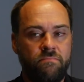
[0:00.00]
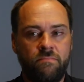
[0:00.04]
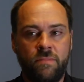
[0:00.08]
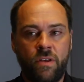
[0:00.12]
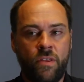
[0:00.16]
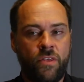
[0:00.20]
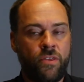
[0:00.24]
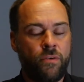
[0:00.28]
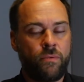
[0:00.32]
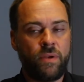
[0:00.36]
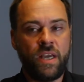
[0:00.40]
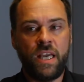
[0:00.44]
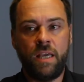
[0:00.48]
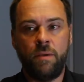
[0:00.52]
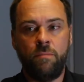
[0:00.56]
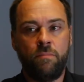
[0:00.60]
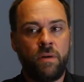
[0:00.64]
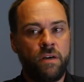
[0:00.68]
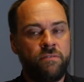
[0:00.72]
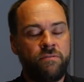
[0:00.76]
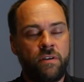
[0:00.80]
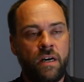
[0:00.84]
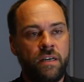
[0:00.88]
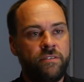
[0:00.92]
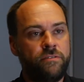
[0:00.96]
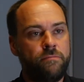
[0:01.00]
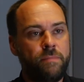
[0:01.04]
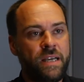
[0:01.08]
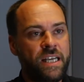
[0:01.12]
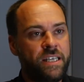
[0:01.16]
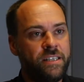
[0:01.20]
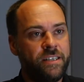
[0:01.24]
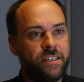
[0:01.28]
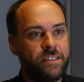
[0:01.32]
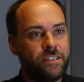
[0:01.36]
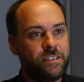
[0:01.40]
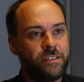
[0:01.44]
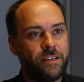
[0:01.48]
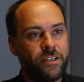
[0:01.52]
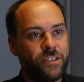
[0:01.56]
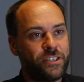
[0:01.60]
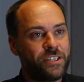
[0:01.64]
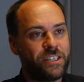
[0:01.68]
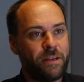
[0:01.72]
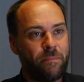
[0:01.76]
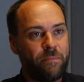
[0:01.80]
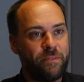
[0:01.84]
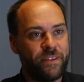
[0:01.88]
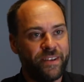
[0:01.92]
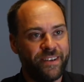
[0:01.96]
3 by 5 meters,
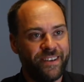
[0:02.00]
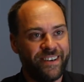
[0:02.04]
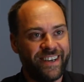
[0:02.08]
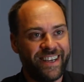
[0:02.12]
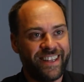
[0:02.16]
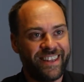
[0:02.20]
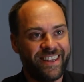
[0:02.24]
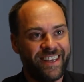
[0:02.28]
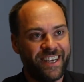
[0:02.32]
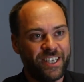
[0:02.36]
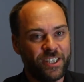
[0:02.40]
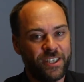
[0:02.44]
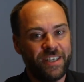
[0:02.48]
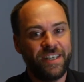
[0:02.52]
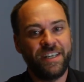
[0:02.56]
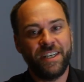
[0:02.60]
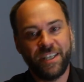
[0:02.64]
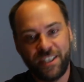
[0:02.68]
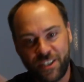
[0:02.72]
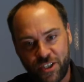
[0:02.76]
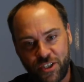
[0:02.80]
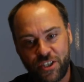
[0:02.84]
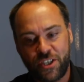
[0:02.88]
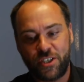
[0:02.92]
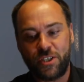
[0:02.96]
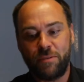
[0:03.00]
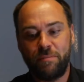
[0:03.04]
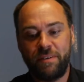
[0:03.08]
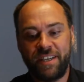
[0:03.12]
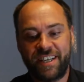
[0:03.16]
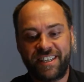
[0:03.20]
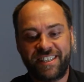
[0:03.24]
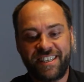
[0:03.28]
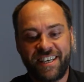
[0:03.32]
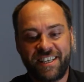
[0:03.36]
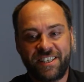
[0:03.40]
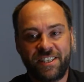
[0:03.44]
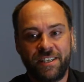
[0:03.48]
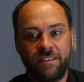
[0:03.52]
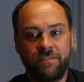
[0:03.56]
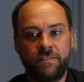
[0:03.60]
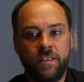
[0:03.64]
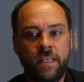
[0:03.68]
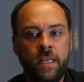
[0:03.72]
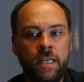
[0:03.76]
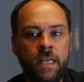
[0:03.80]
something like that, just to be excessive.